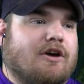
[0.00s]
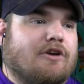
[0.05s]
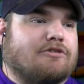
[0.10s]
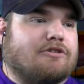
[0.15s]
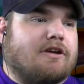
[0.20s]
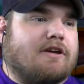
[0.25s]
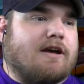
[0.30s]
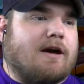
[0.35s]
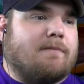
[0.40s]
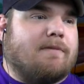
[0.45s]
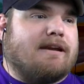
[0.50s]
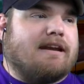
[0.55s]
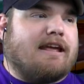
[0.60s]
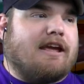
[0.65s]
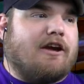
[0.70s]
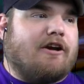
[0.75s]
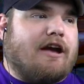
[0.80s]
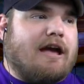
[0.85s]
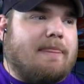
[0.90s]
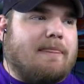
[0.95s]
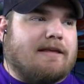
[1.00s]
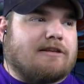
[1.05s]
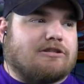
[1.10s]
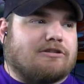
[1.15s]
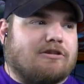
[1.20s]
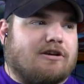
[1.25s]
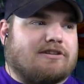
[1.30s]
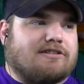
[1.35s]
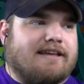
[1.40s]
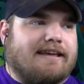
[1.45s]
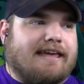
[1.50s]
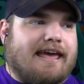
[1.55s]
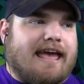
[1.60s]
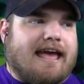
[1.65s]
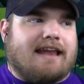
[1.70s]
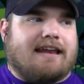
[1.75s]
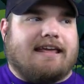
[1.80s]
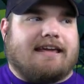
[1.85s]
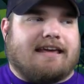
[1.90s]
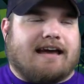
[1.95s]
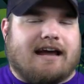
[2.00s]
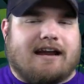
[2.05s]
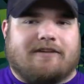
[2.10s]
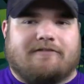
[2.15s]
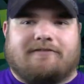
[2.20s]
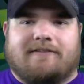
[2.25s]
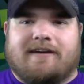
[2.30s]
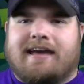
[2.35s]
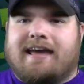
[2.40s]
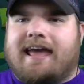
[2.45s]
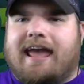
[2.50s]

So you come into here, and this looks like any kind of